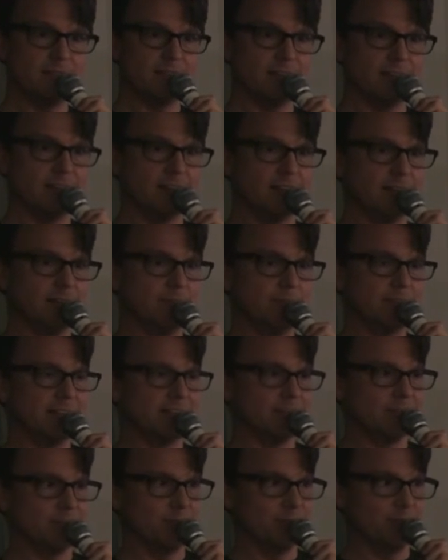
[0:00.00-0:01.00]
Um, they
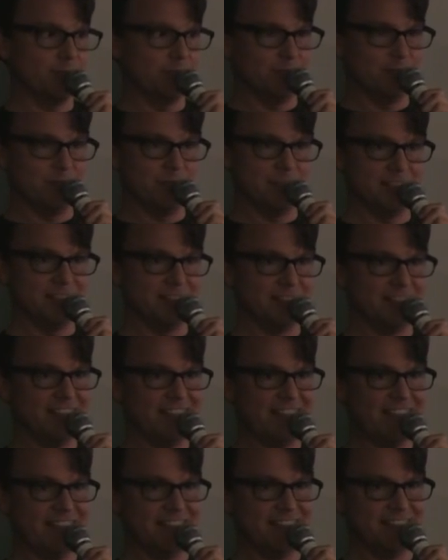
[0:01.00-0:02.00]
can re
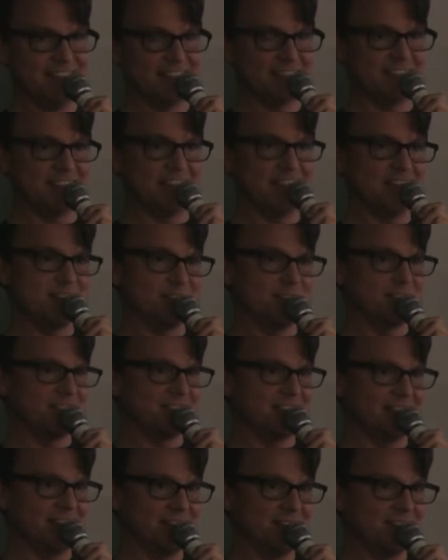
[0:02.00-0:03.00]
reveal the extent of the
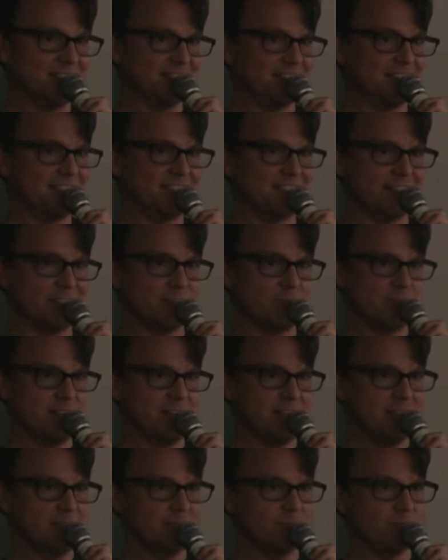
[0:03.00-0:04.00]
sales that a seller
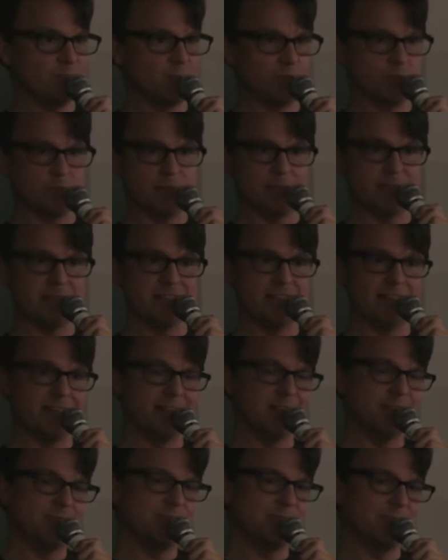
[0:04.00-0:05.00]
made, which maybe they
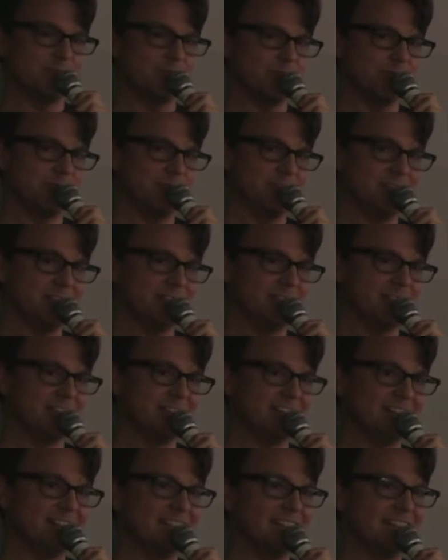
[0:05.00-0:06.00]
don't want revealed.
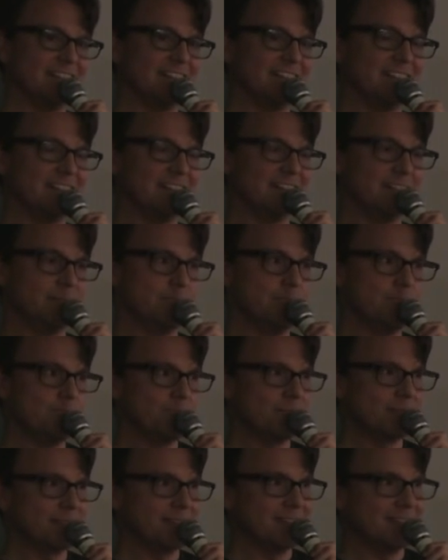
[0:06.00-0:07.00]

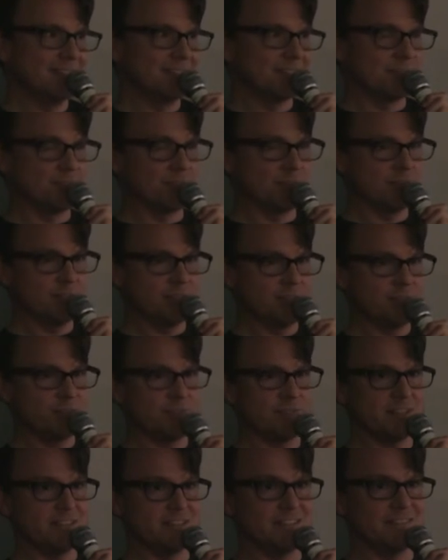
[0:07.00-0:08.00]
Um, so it's really
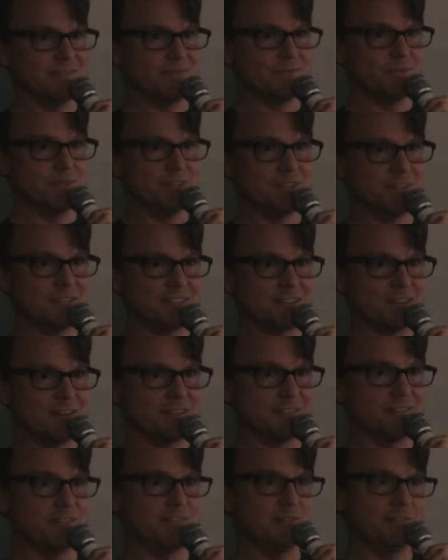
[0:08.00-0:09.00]
tricky when you
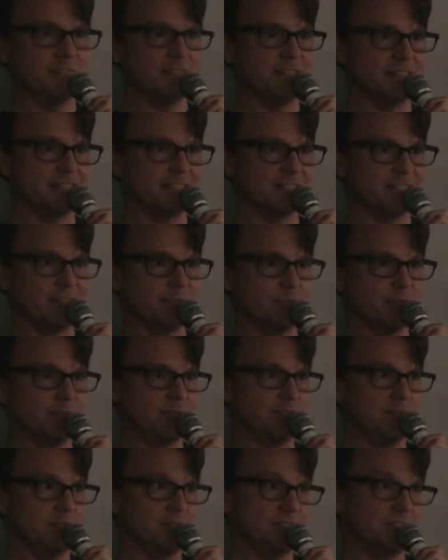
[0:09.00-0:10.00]
start to do things like
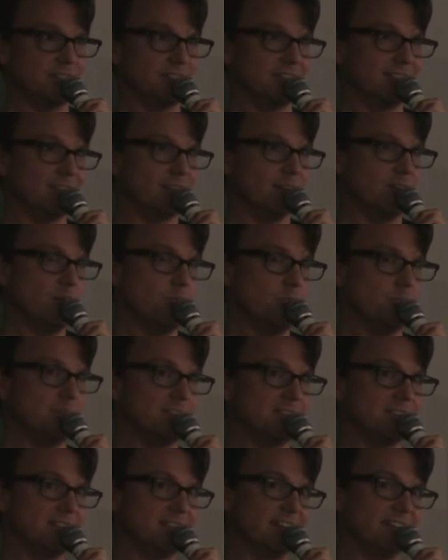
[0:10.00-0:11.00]
reviews, and our hope
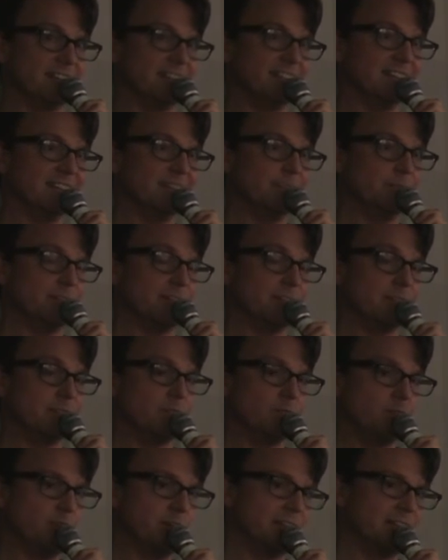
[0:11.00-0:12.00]
is that we can
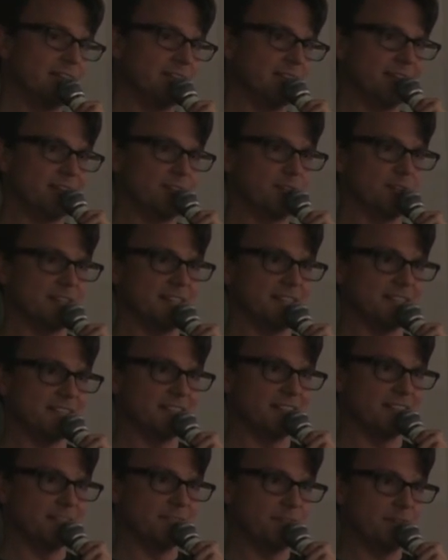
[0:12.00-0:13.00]
avoid all that tricky
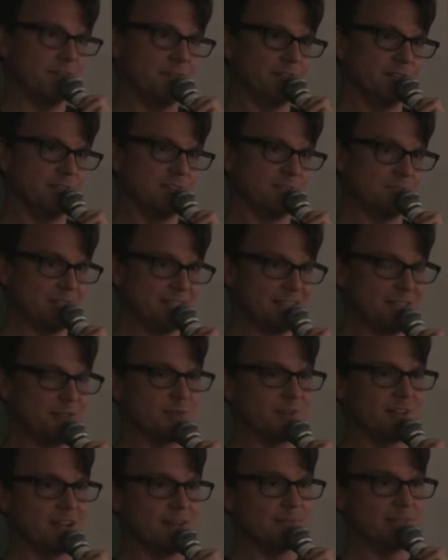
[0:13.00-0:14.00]
stuff, all those potential
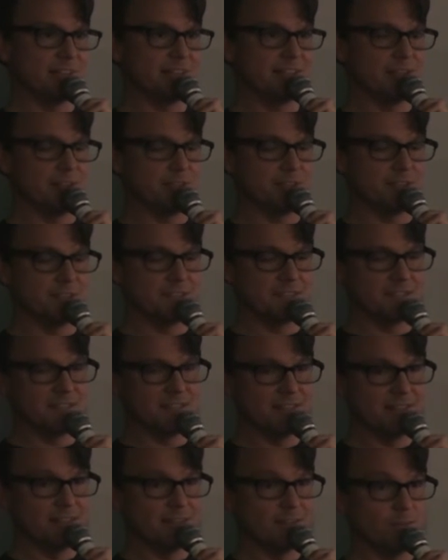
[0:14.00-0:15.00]
complications
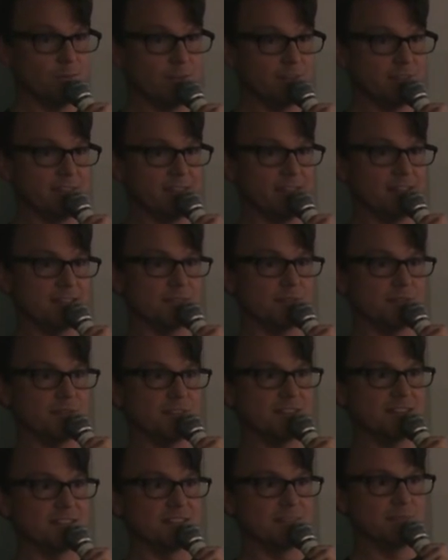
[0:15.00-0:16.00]
with the escrow
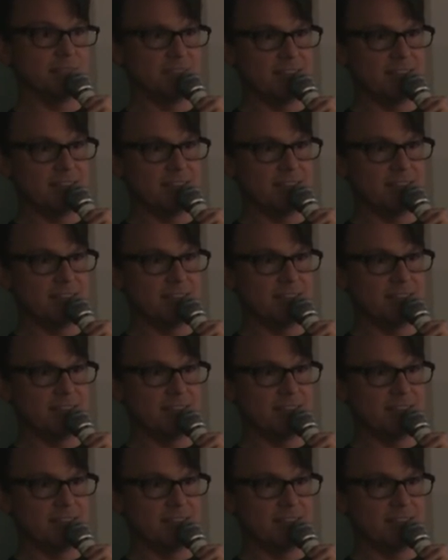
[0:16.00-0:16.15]
system.